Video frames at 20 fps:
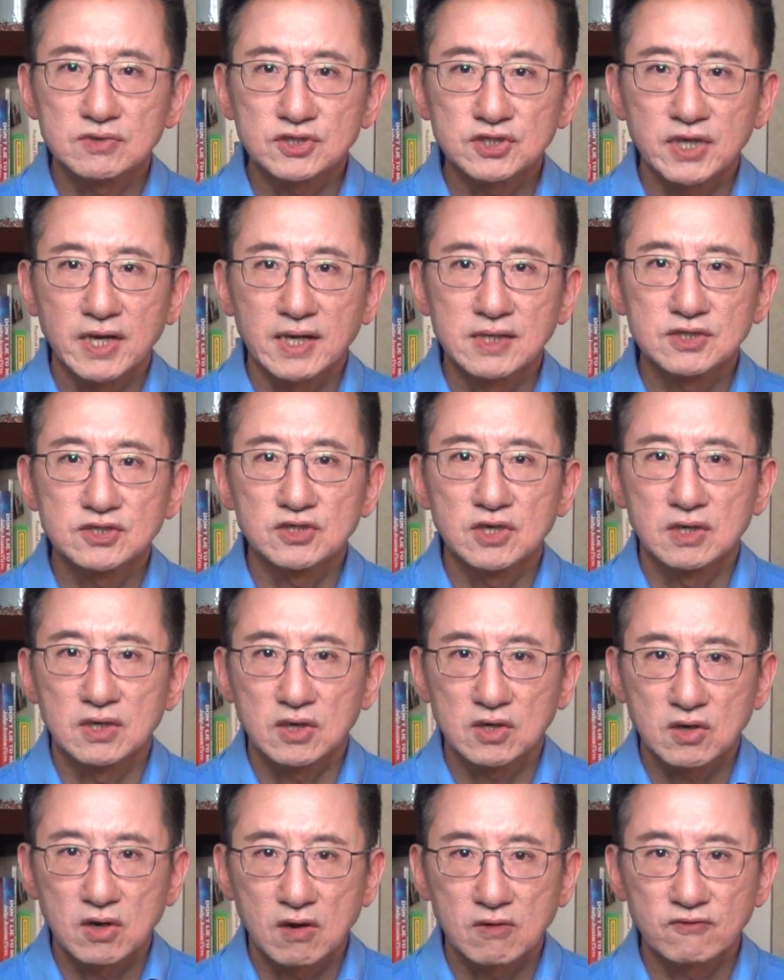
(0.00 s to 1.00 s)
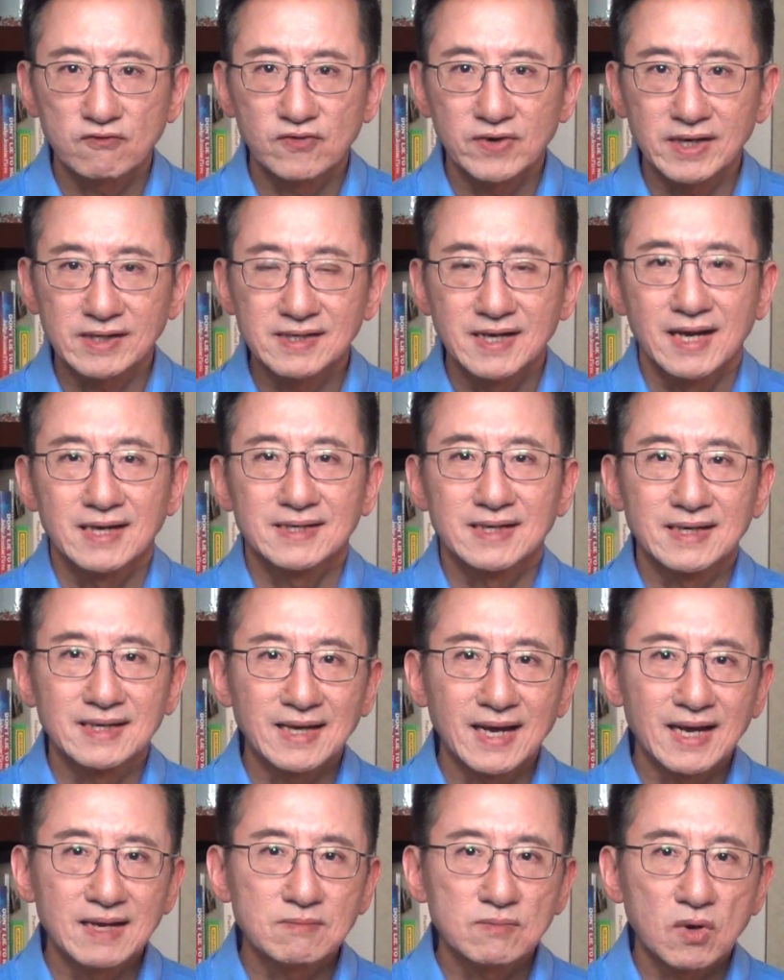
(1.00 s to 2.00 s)
change and conflict, the
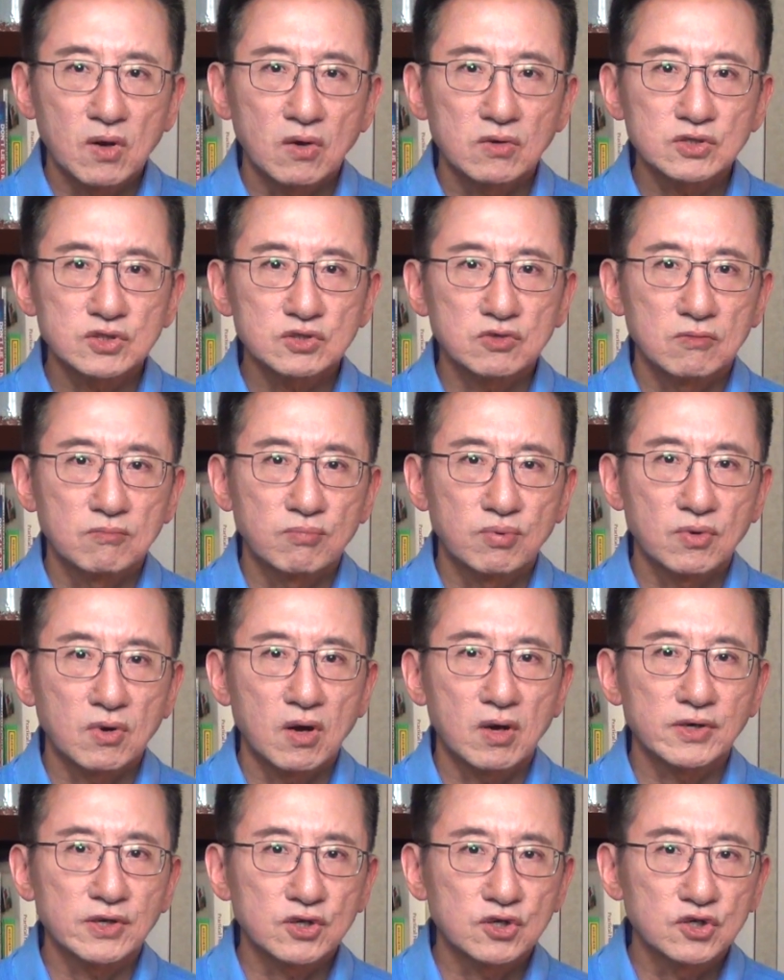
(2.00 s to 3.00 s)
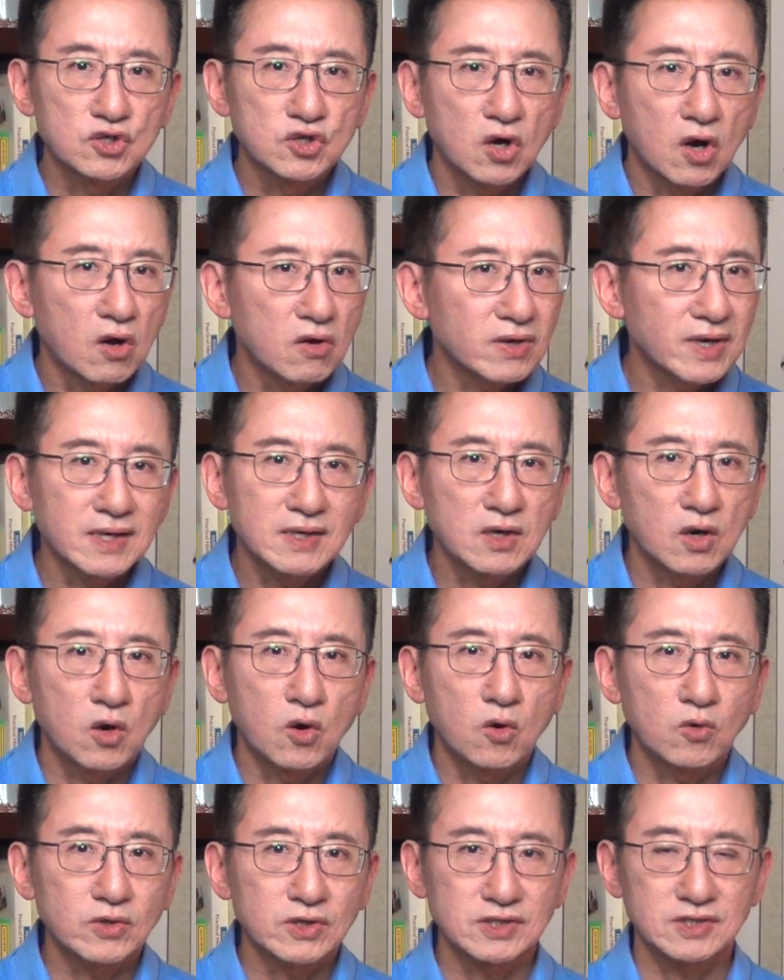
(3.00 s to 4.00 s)
game also brought young and
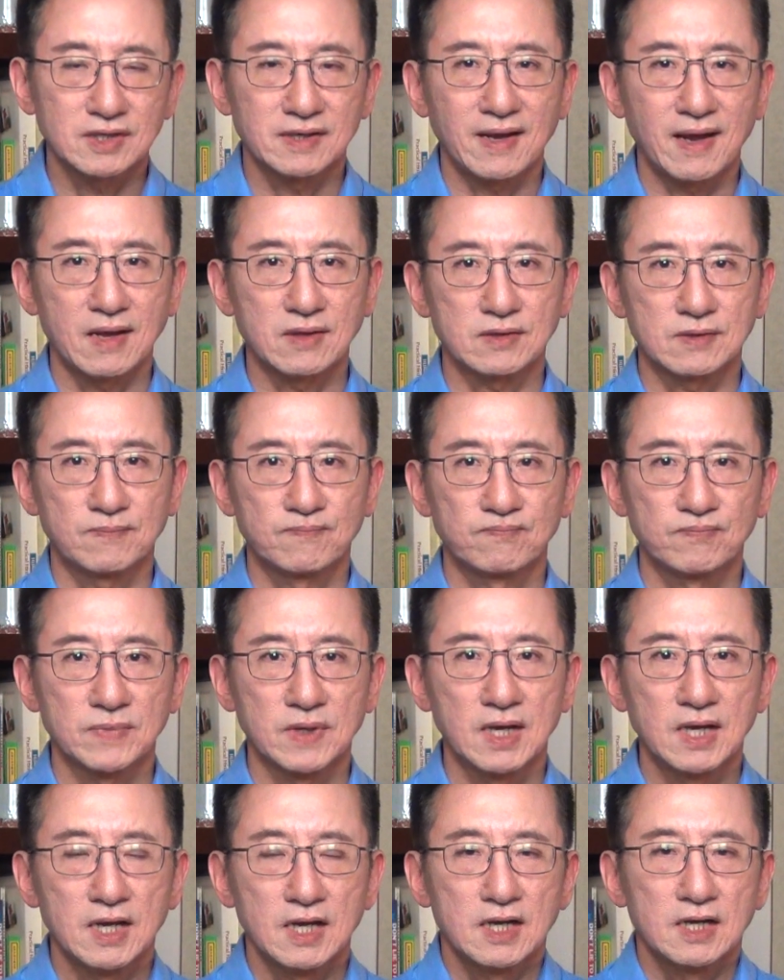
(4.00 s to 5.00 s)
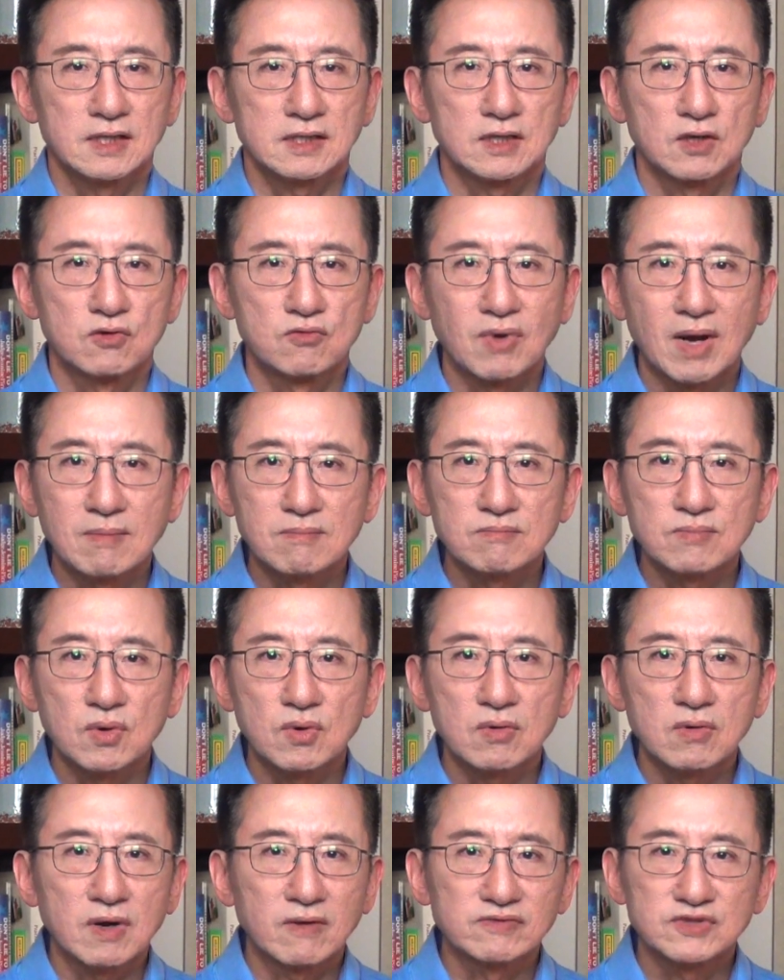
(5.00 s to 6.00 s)
old together. The
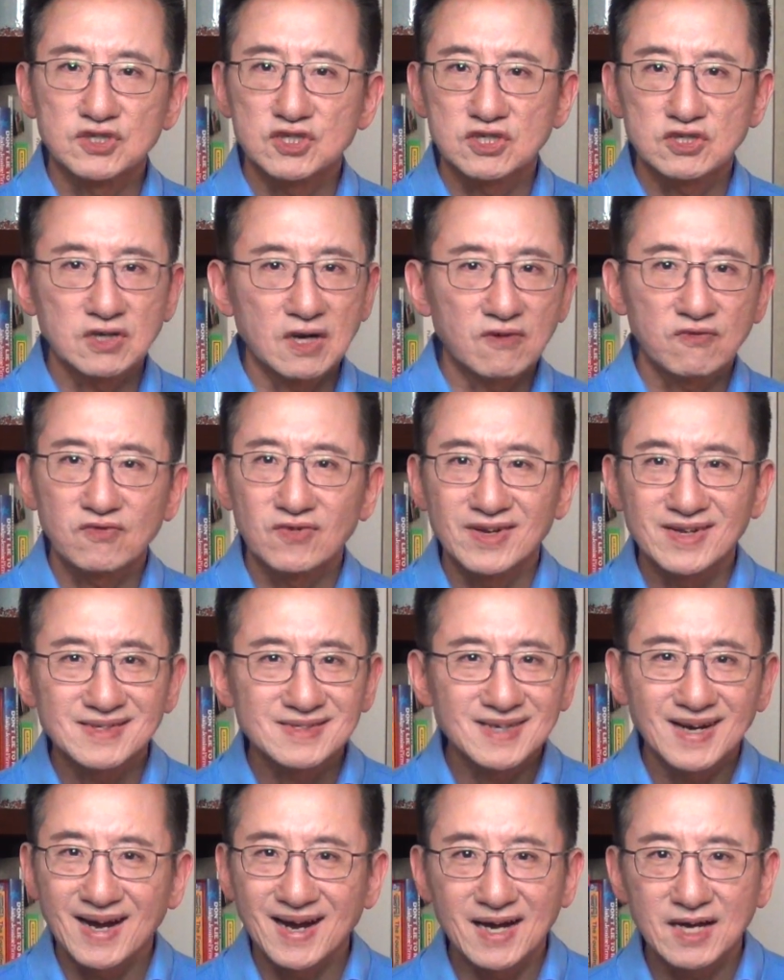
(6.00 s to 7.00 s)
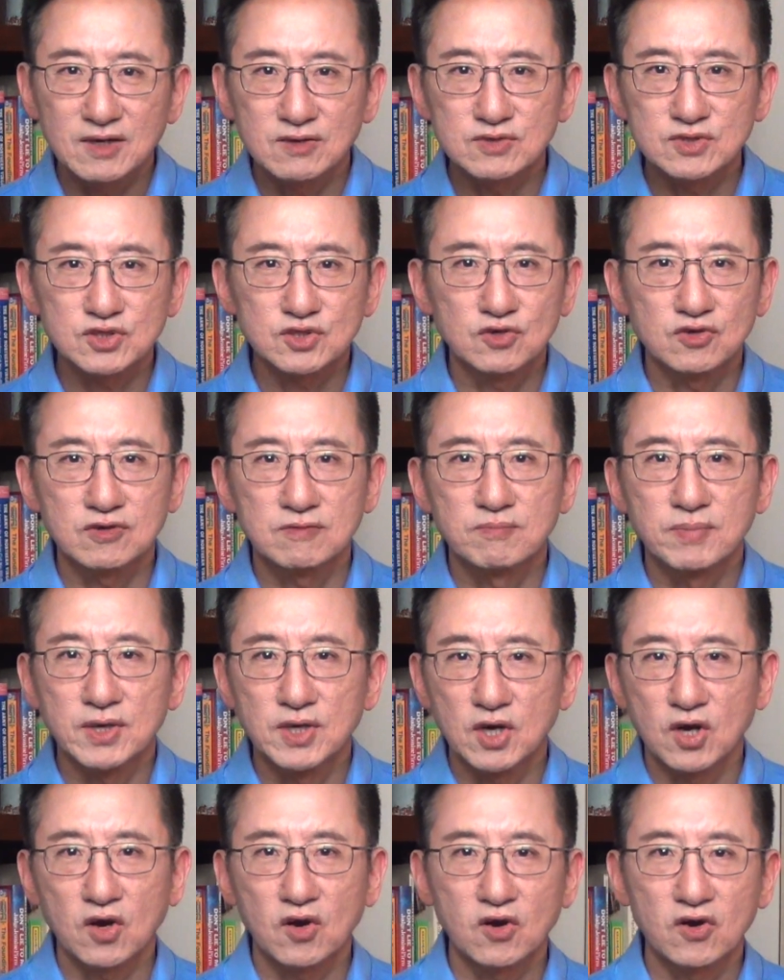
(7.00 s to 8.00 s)
rumble of shuffling tiles could be
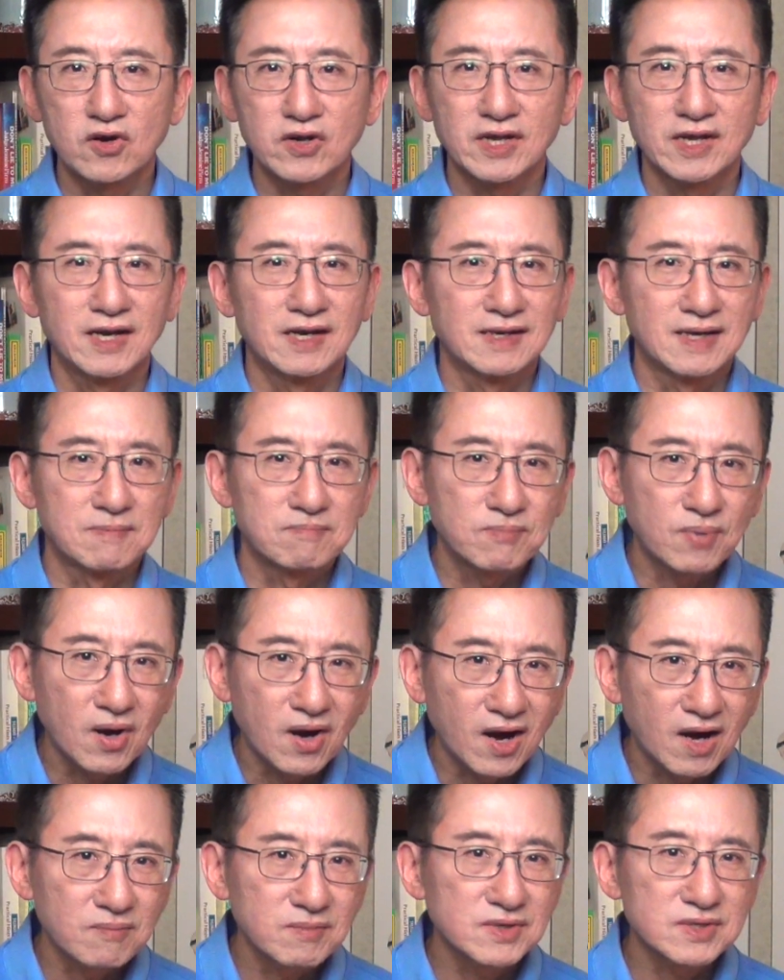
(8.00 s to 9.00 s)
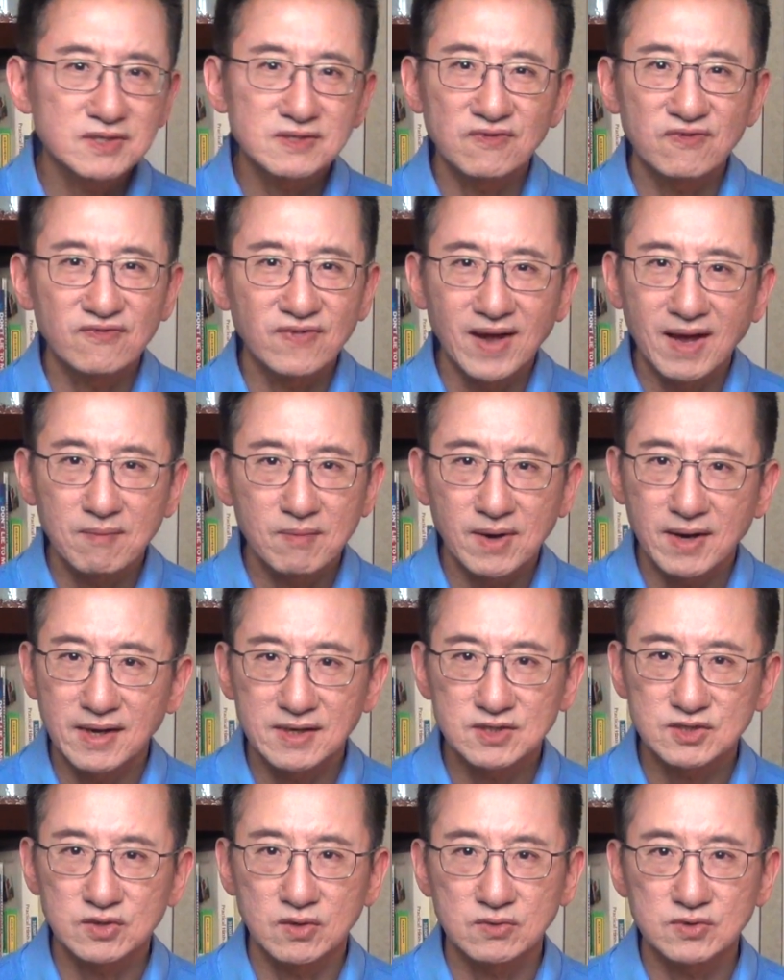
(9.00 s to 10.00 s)
heard in apartments, family
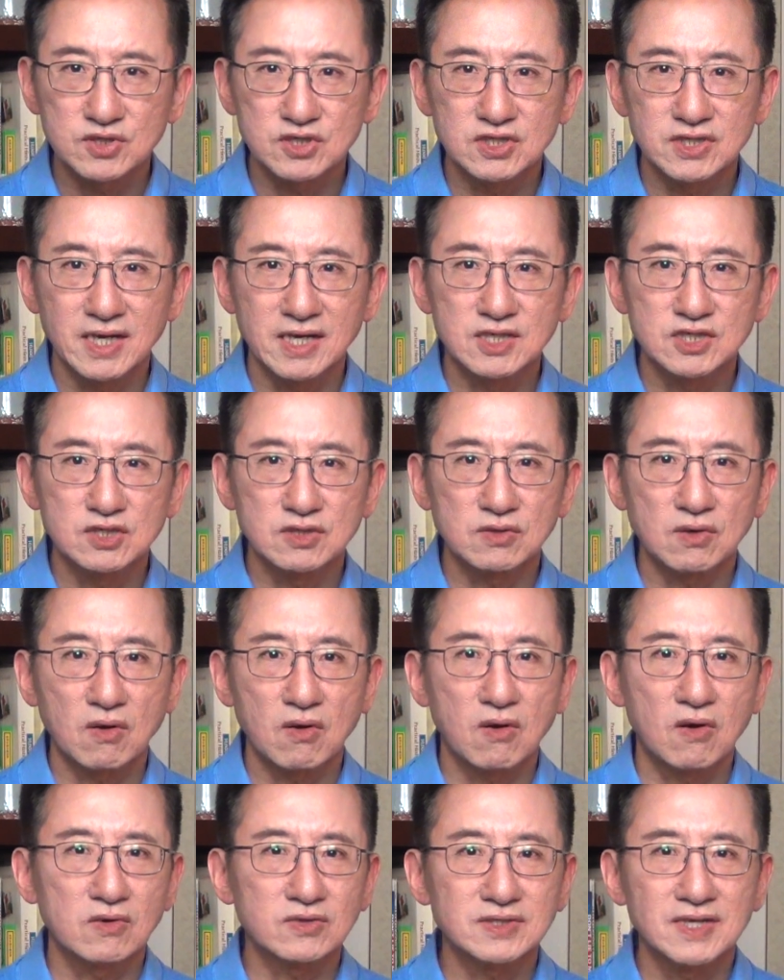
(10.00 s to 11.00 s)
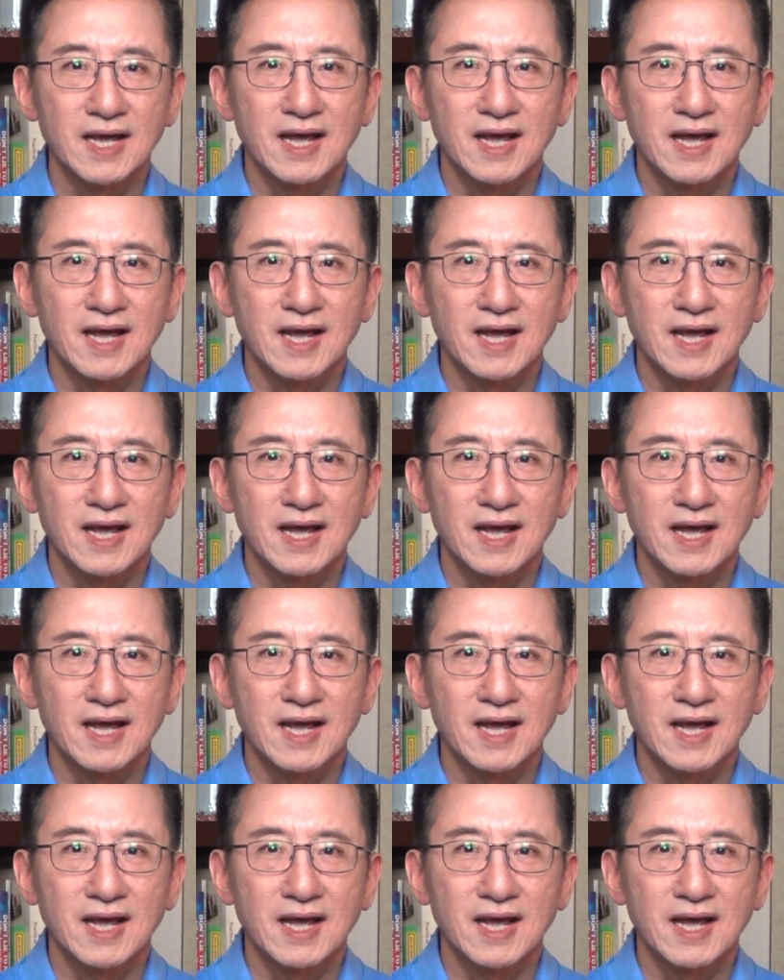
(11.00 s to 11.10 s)
association halls,